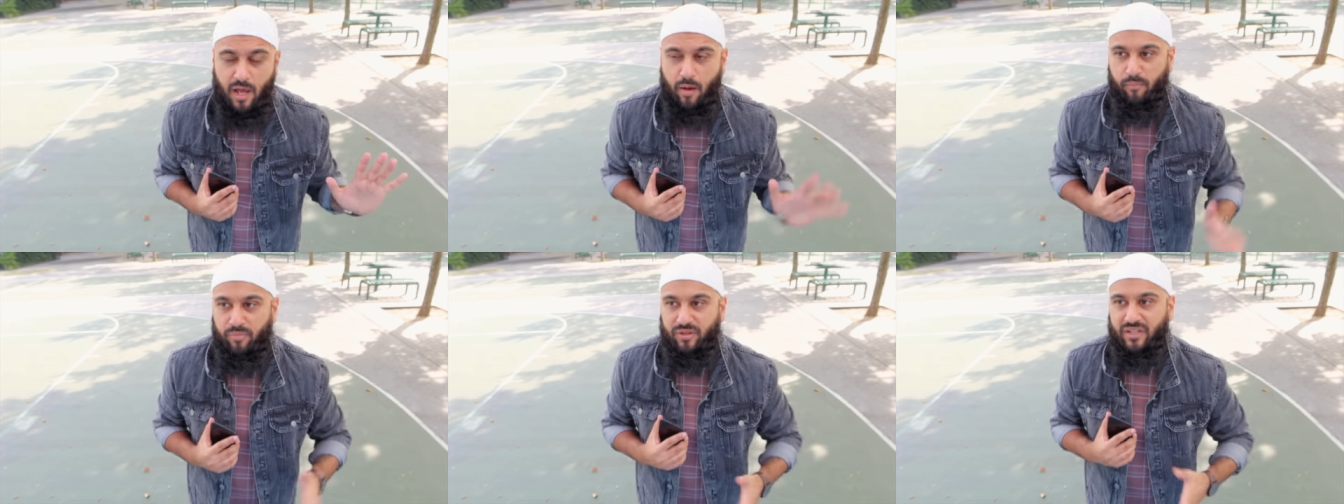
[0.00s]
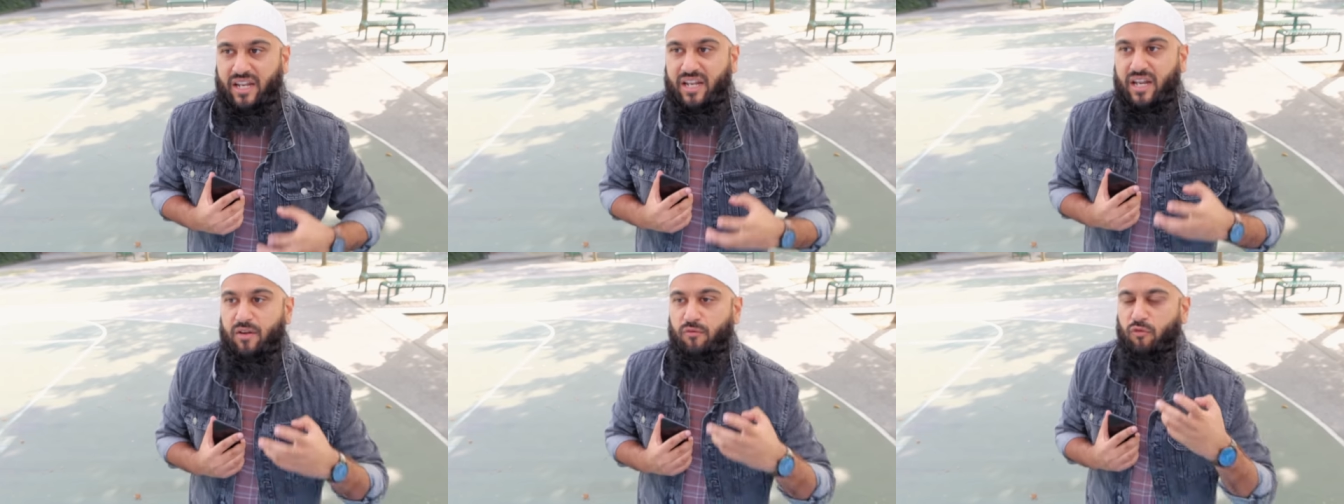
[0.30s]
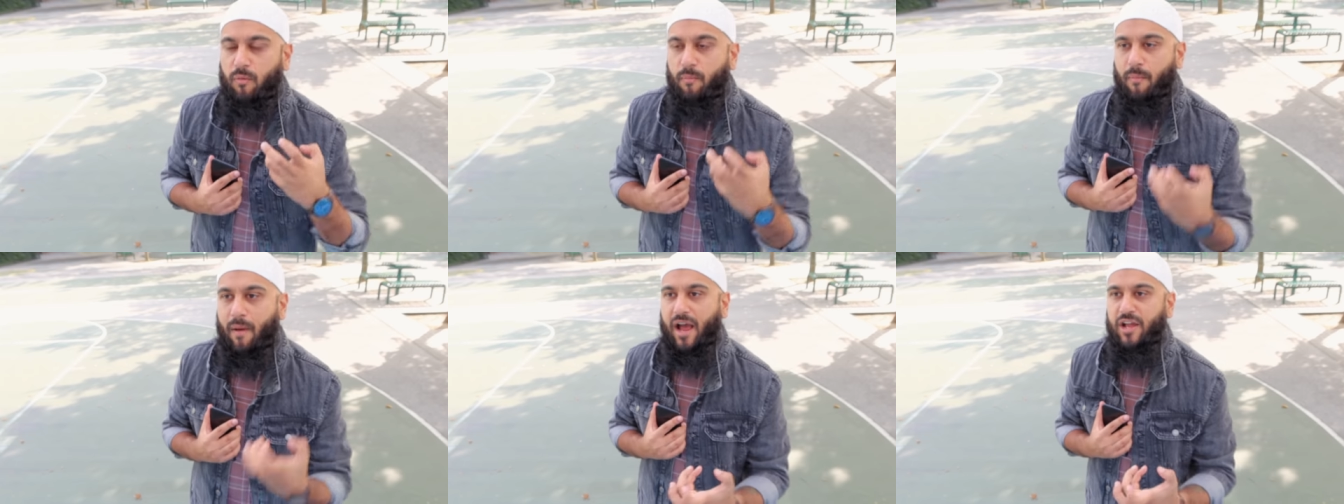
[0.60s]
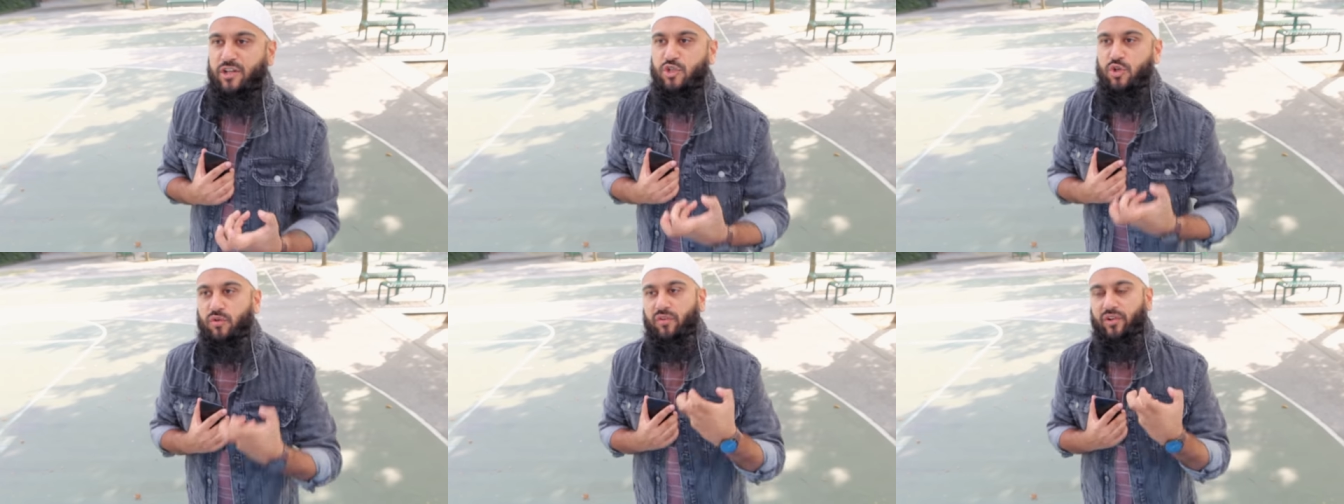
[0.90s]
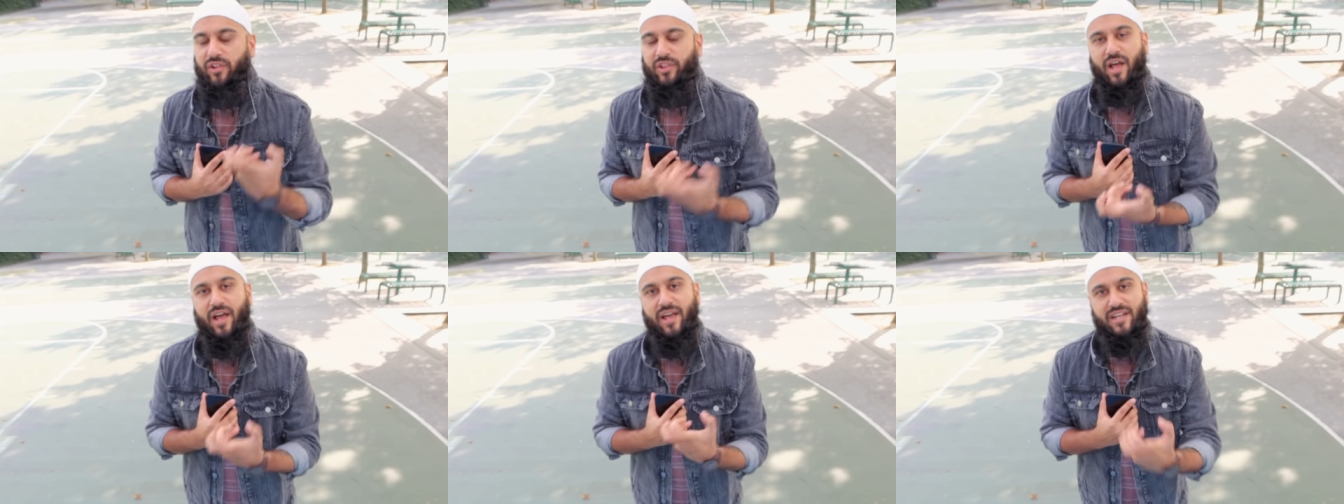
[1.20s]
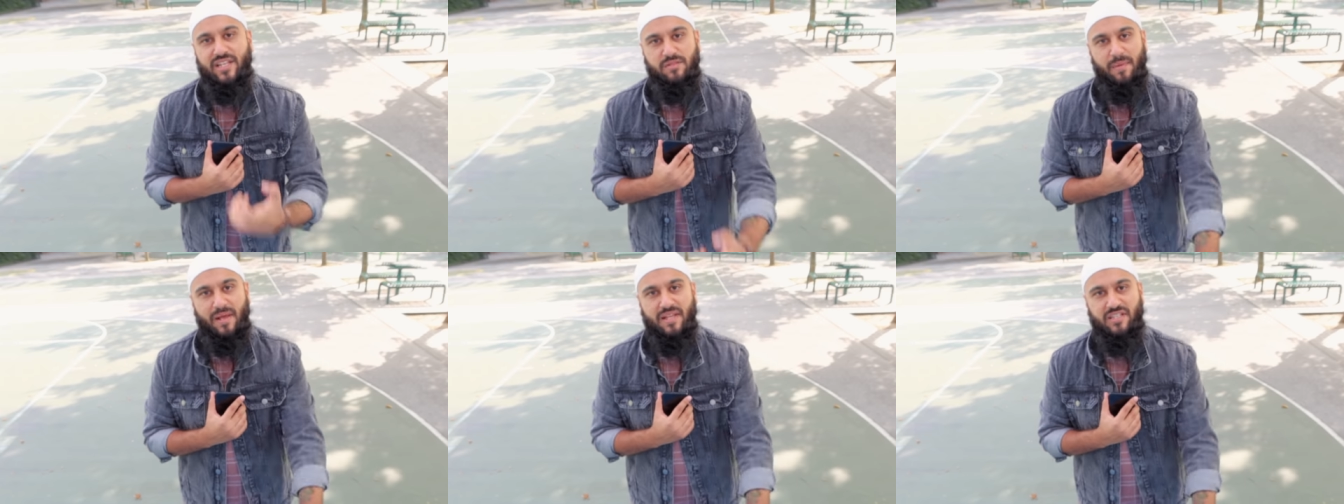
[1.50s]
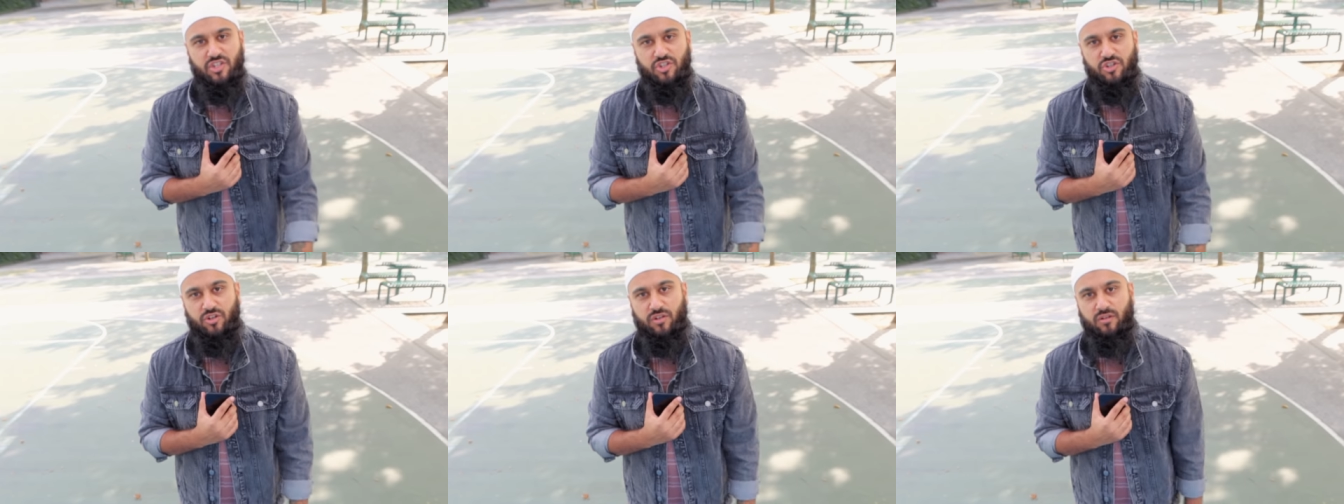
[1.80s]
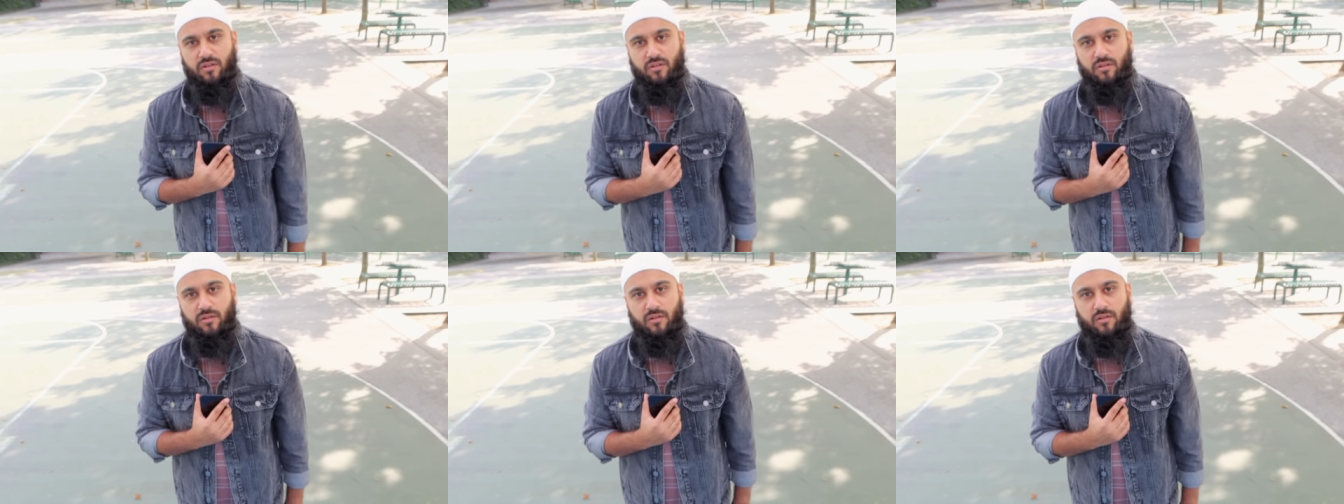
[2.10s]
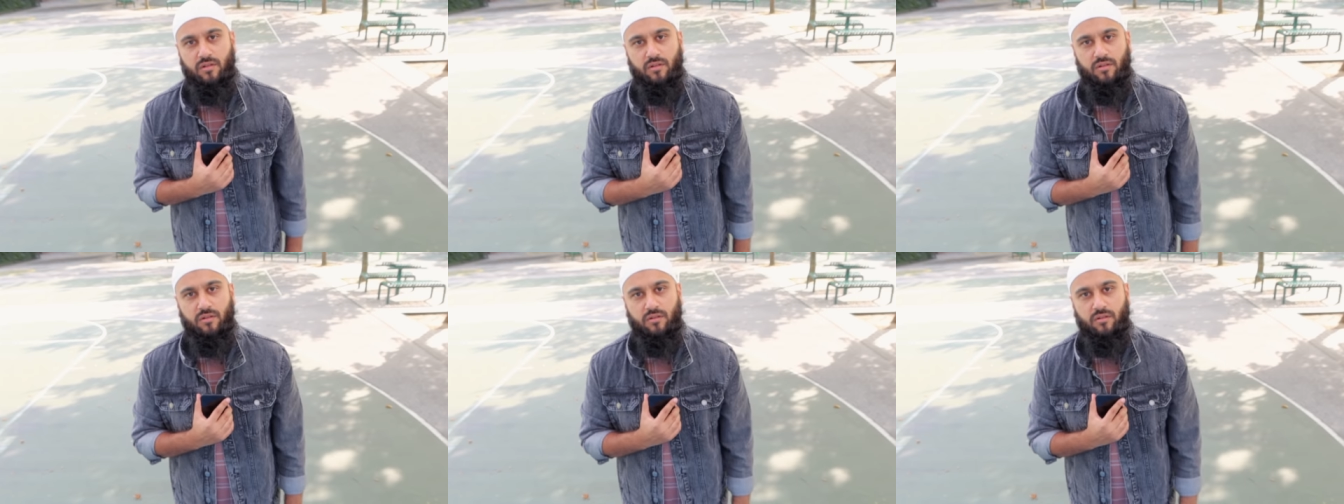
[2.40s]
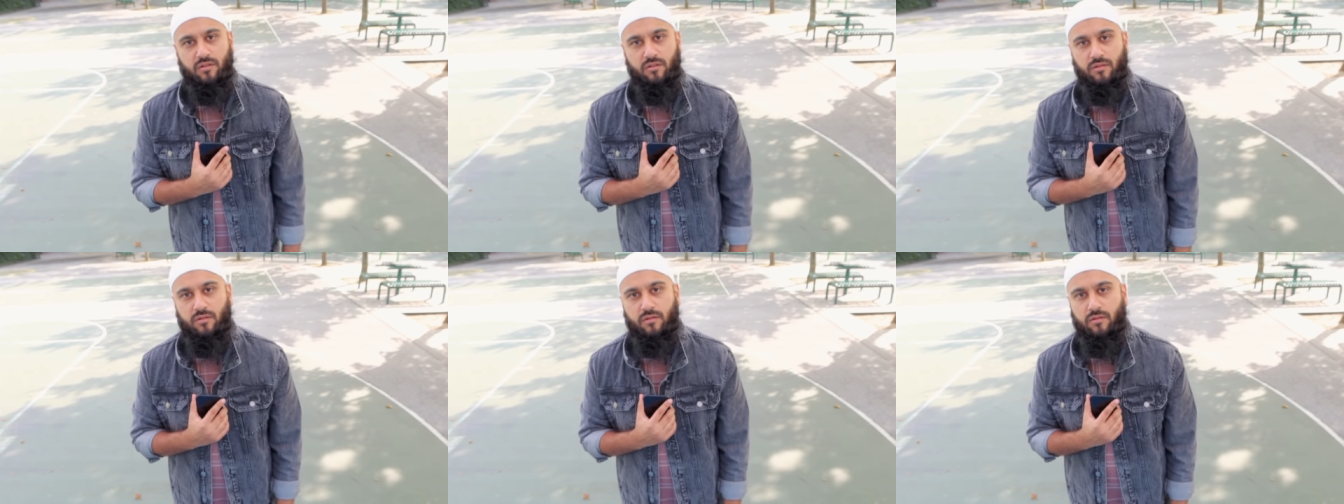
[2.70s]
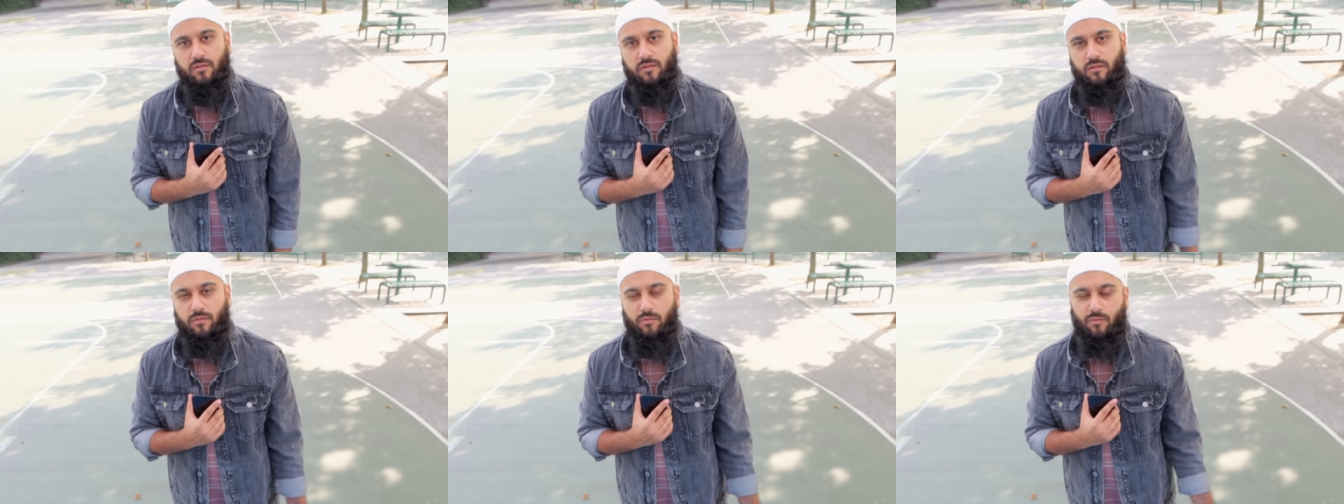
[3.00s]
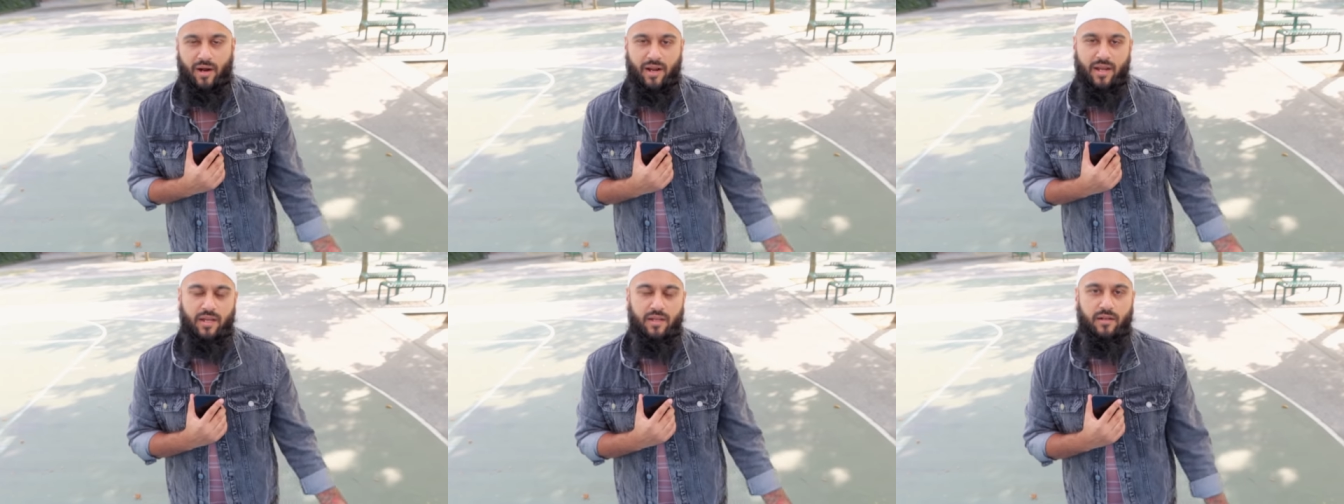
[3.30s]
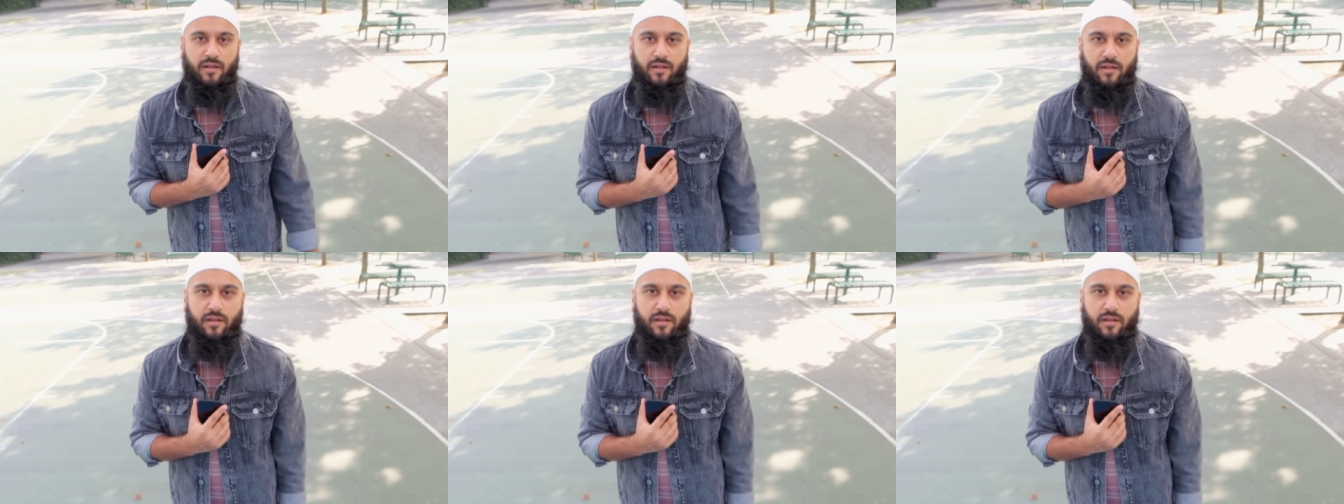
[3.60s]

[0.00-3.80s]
but did it remind you of allah and his messenger right